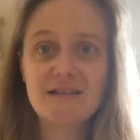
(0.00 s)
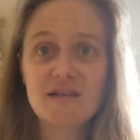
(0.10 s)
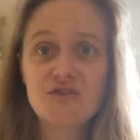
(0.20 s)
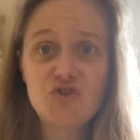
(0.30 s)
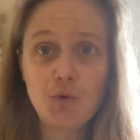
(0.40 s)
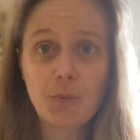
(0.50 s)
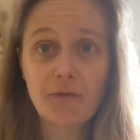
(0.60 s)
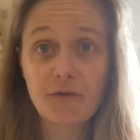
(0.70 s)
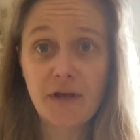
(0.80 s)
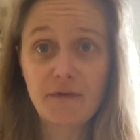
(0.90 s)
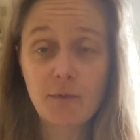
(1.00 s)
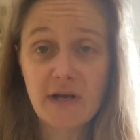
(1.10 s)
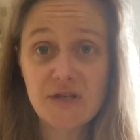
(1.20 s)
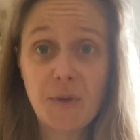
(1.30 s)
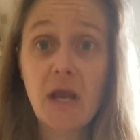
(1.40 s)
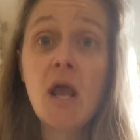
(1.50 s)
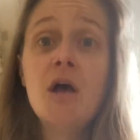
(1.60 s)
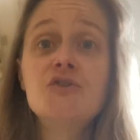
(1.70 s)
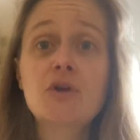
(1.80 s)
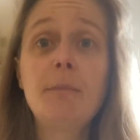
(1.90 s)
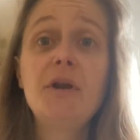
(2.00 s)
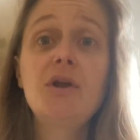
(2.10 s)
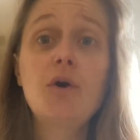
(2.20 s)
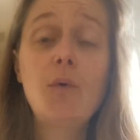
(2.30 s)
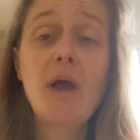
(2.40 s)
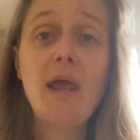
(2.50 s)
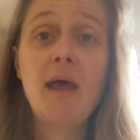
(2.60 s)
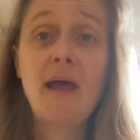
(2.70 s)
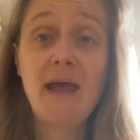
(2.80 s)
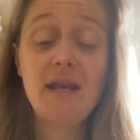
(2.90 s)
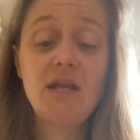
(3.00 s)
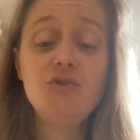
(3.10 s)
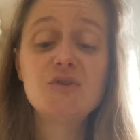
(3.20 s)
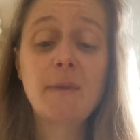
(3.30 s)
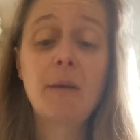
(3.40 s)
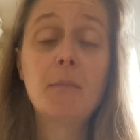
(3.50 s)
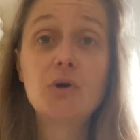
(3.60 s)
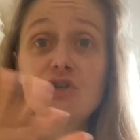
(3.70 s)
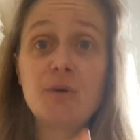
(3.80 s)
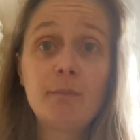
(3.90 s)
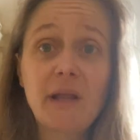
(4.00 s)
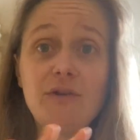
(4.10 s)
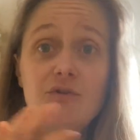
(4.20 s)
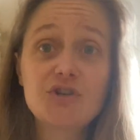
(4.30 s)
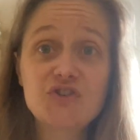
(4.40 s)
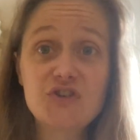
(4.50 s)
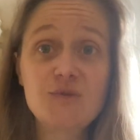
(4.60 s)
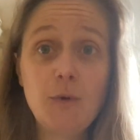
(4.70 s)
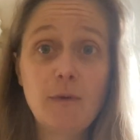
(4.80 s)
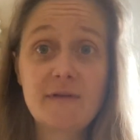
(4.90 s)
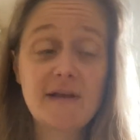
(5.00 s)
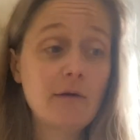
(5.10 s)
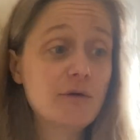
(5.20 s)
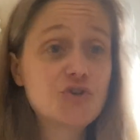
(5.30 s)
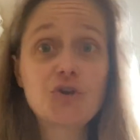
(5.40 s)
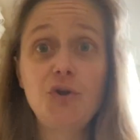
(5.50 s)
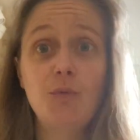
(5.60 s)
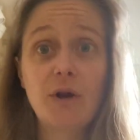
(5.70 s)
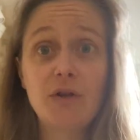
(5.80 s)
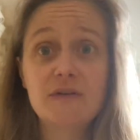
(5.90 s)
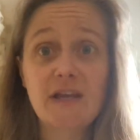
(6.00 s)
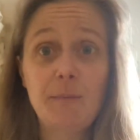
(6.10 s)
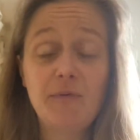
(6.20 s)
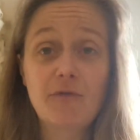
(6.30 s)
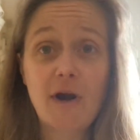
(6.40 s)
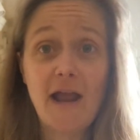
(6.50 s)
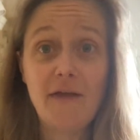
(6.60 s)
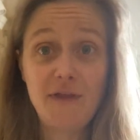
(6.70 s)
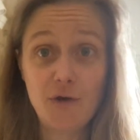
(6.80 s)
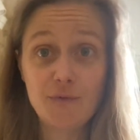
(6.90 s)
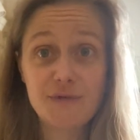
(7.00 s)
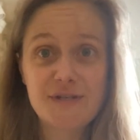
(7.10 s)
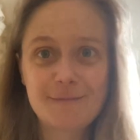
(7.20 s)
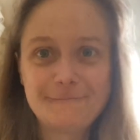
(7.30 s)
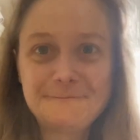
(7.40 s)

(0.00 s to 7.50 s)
It's a super forgiving recipe. So I'm going to go ahead and use my immersion blender just to smooth this out. I'll show you what it looks like before I add the oats.